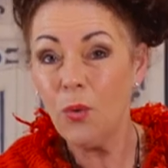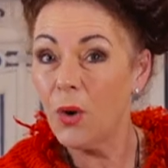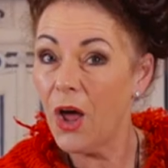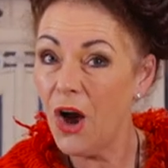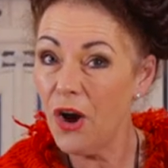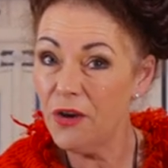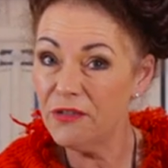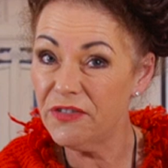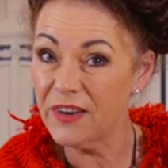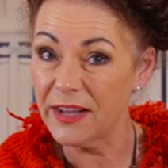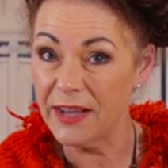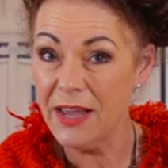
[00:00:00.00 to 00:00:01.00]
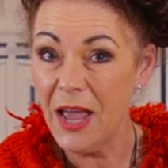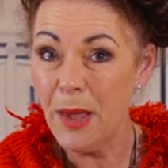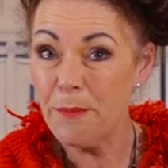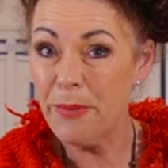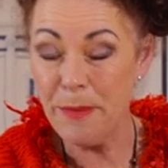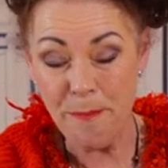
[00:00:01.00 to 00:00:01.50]
will hopefully
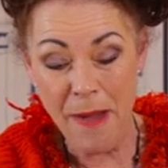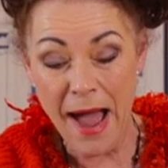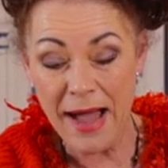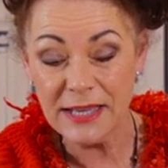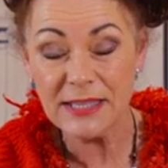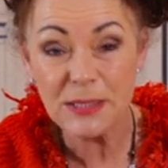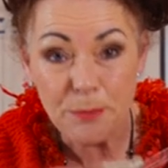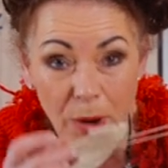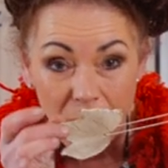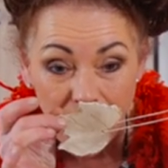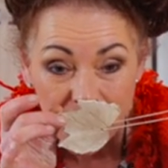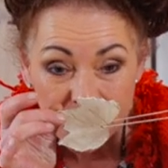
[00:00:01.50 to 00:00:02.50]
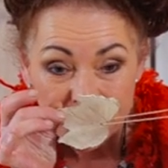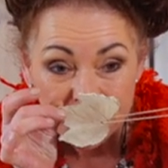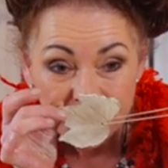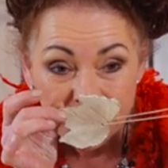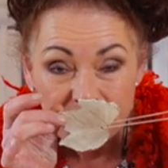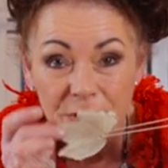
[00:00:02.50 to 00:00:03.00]
be masked by
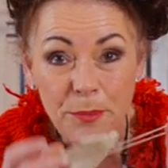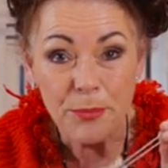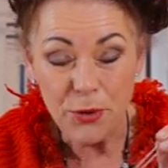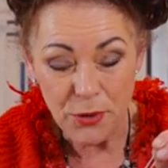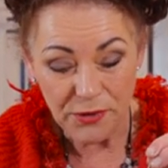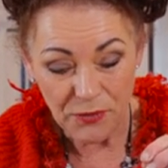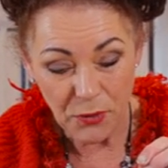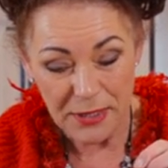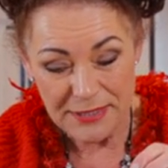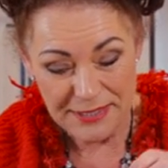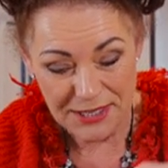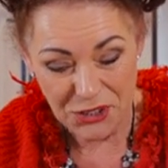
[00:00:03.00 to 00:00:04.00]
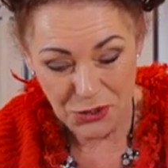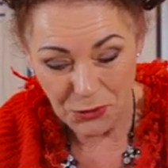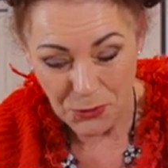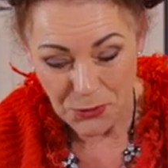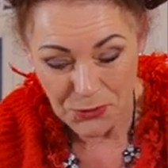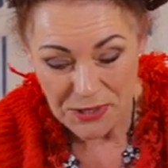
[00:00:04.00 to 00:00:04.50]
the beautiful essential
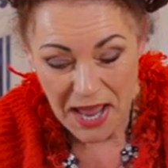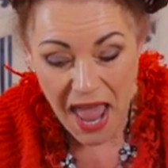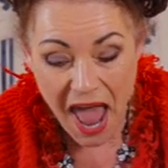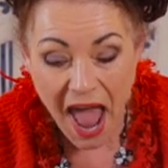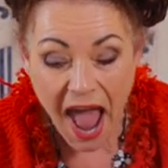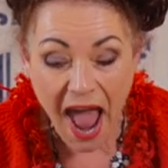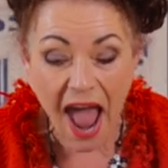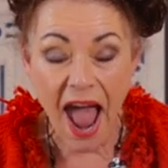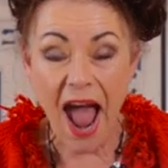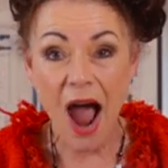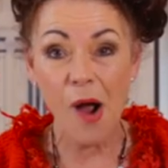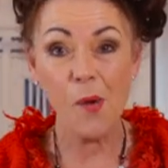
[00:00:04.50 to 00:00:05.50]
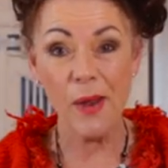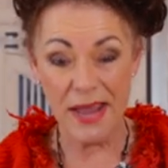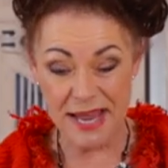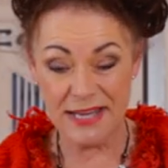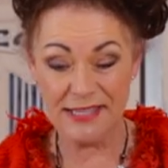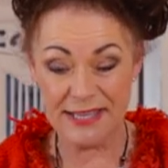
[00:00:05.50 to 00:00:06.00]
oils. How
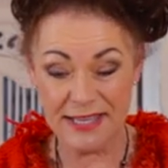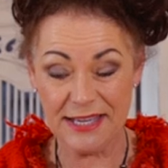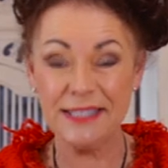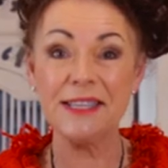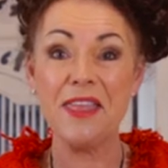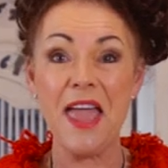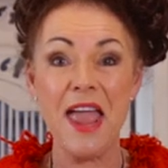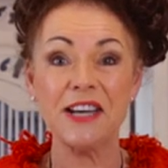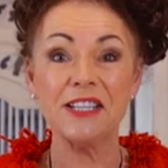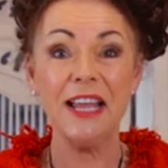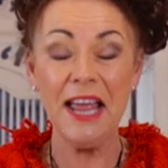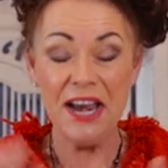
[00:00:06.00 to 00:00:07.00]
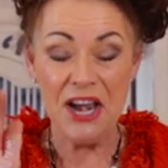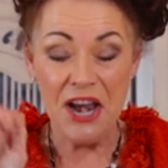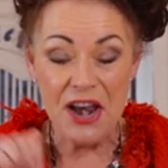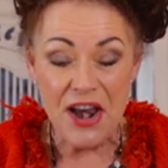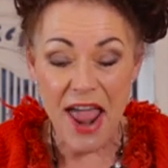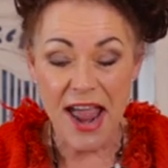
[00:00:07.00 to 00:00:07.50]
easy is that?
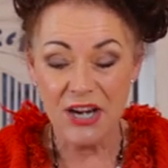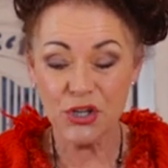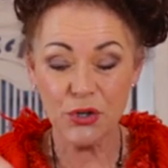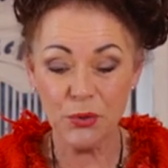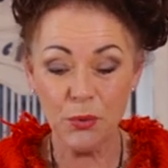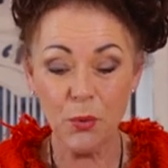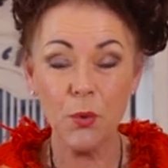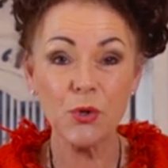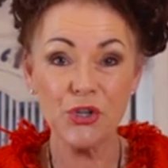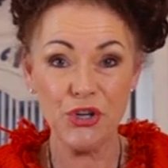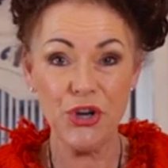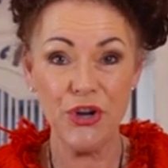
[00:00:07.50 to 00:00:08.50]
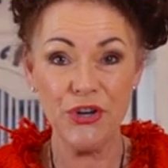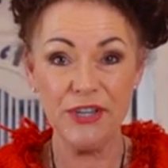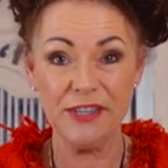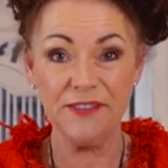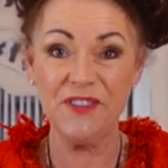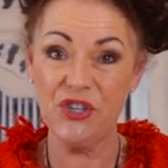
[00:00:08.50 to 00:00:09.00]
Natural
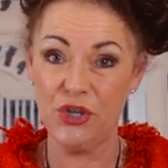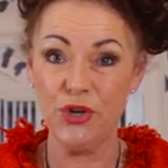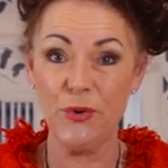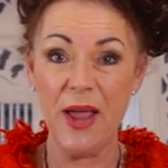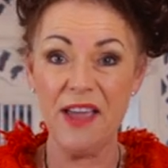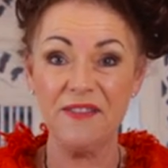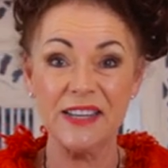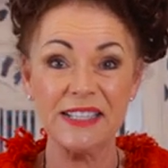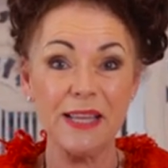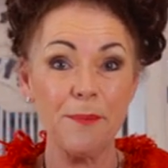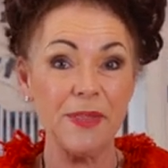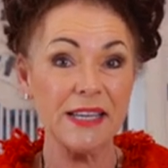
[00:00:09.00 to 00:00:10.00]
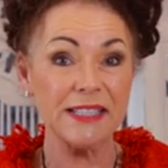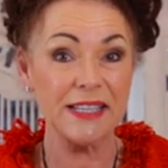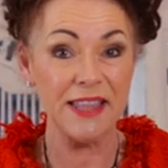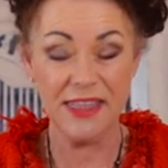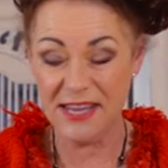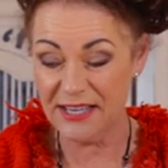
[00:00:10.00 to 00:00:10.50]
alternative to having something
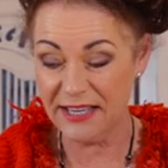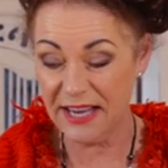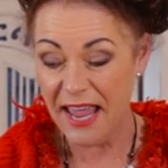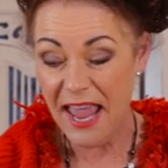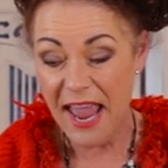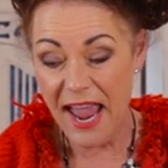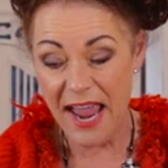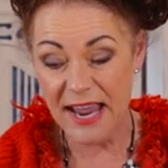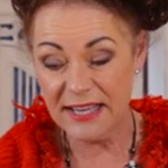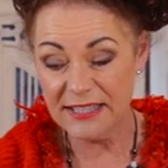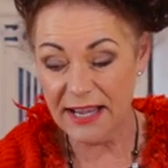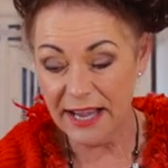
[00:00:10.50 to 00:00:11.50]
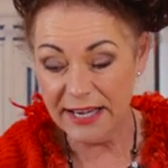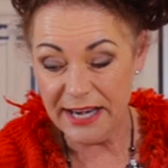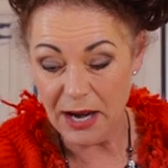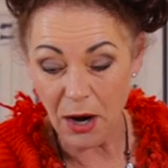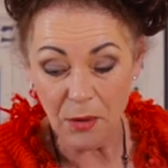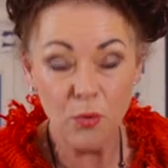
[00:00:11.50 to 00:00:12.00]
synthetic as
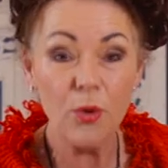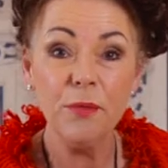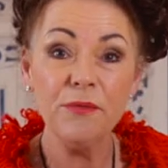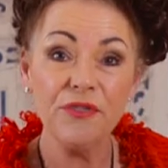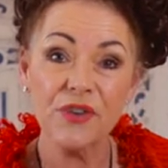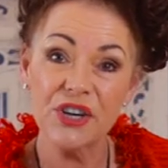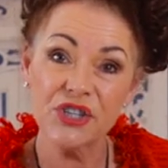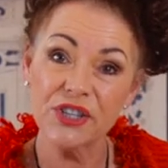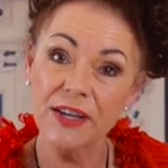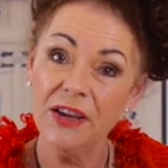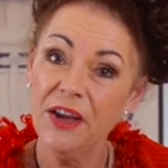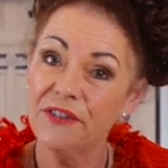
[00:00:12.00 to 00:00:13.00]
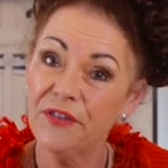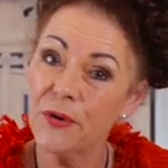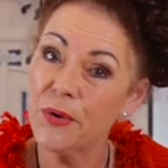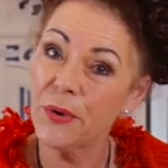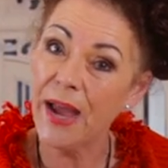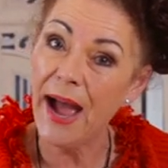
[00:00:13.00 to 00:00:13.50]
a room freshener for
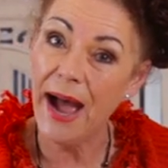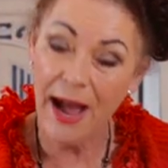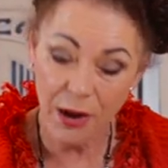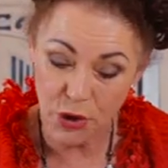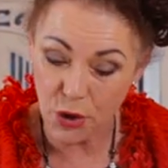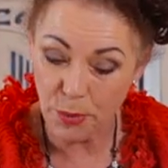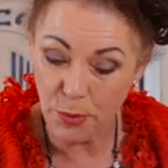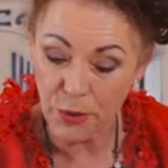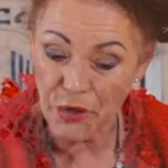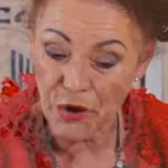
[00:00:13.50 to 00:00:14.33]
your car. You could put